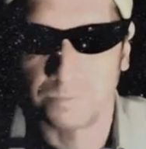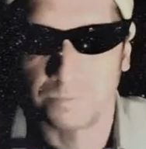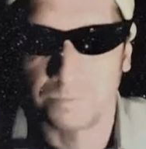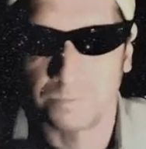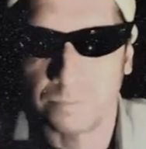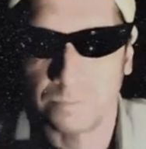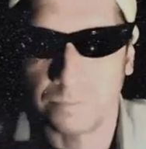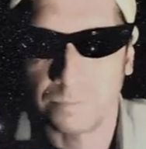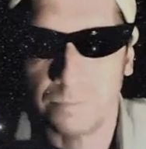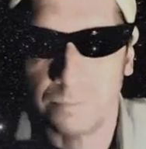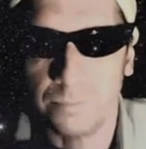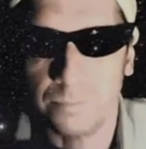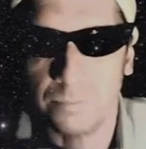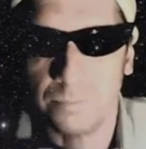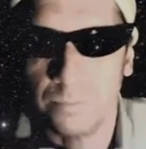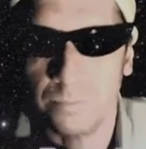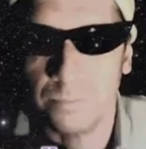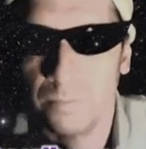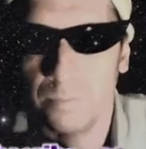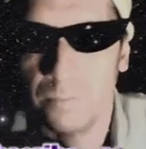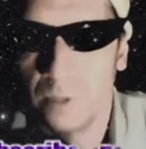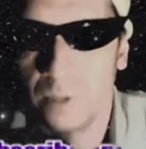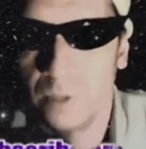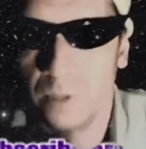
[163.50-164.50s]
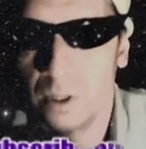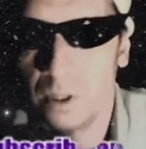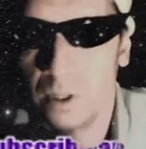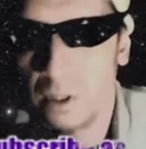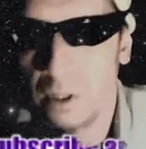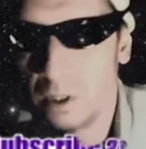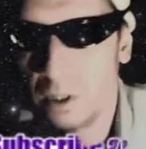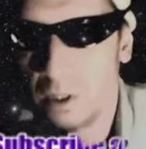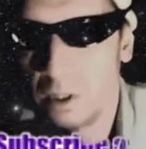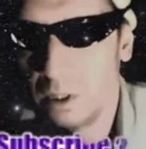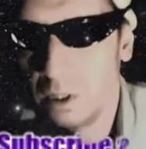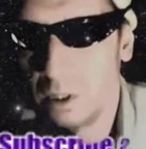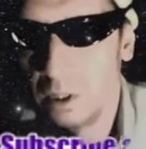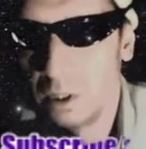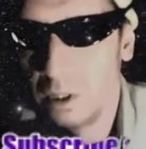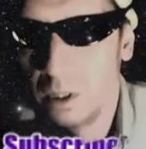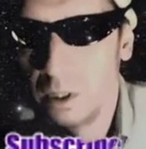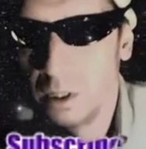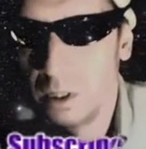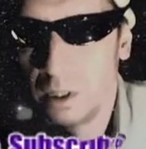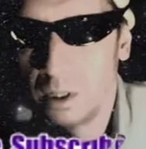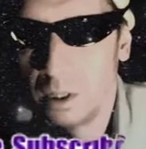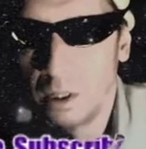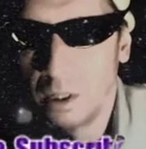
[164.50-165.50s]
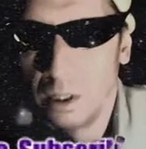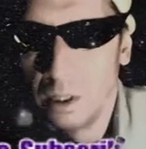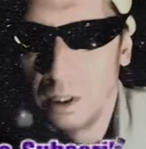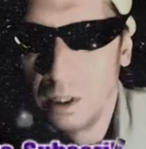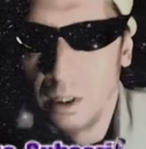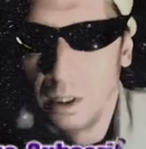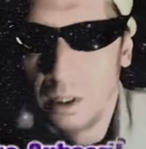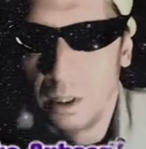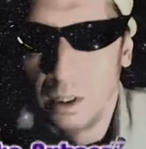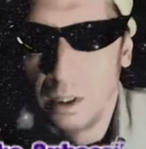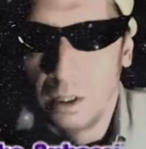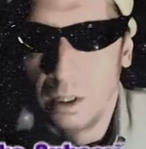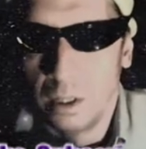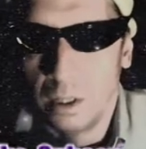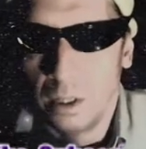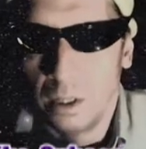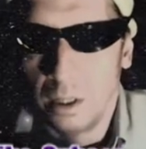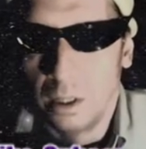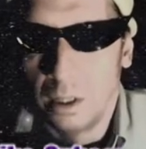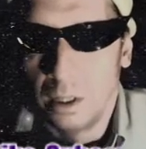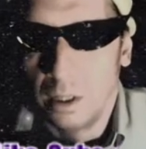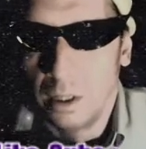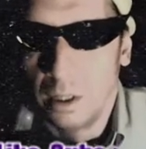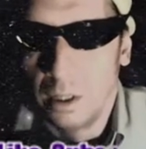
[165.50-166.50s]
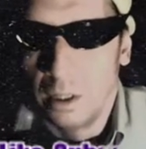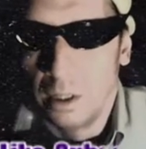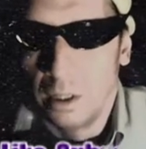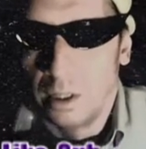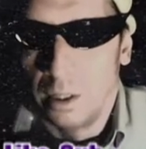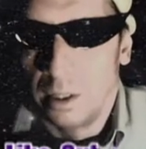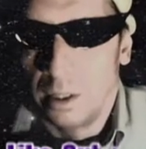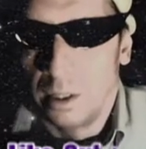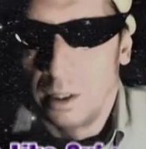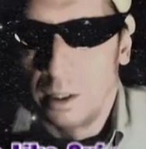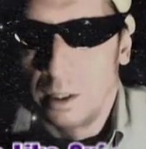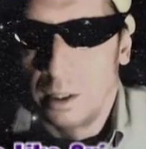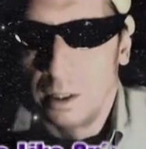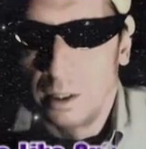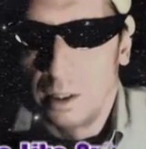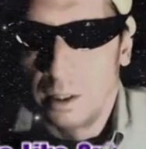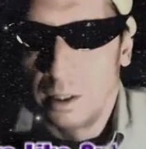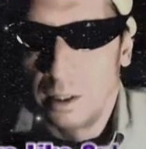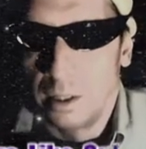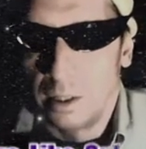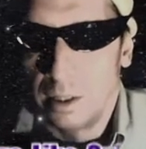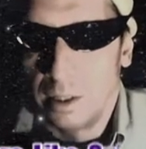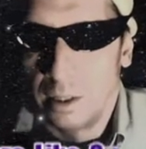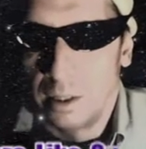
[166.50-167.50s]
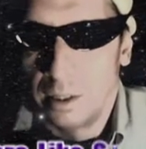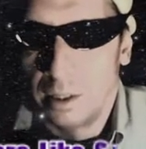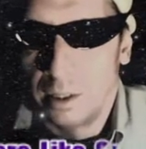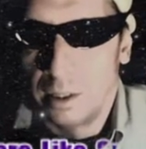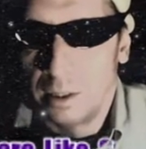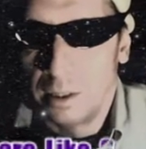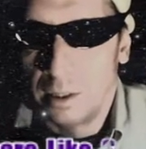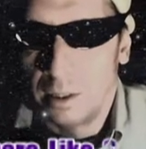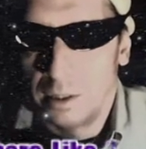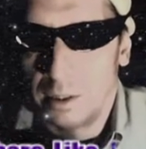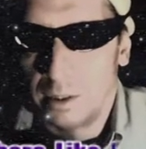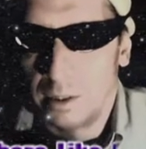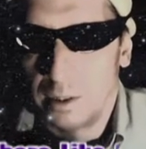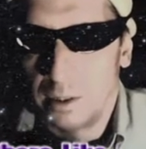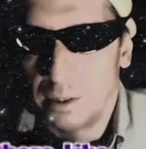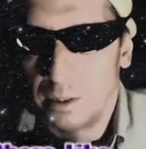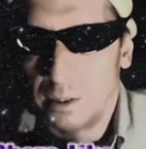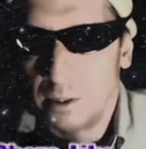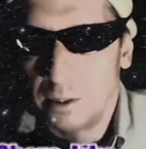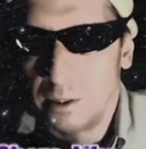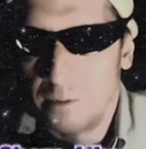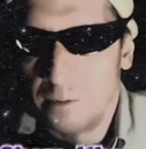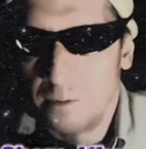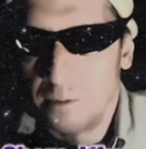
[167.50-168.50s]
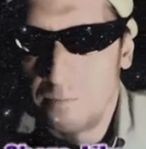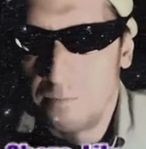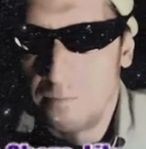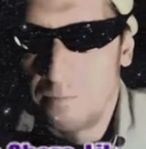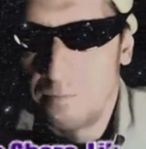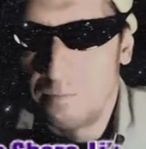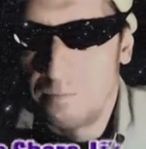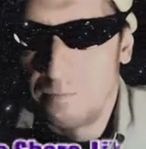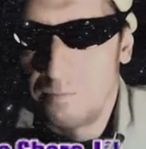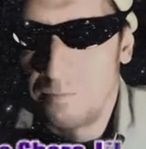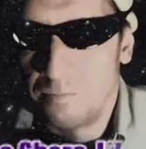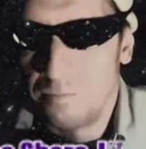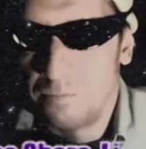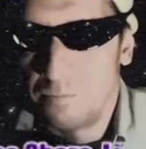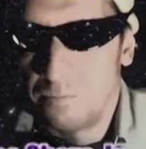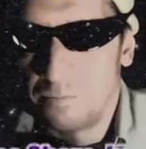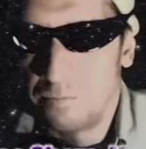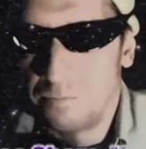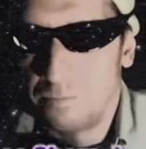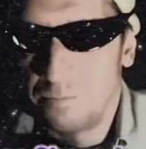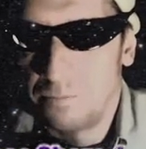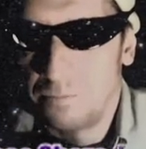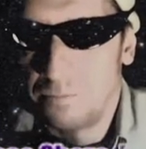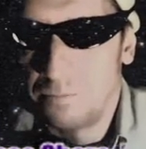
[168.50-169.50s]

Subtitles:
(no one is talking)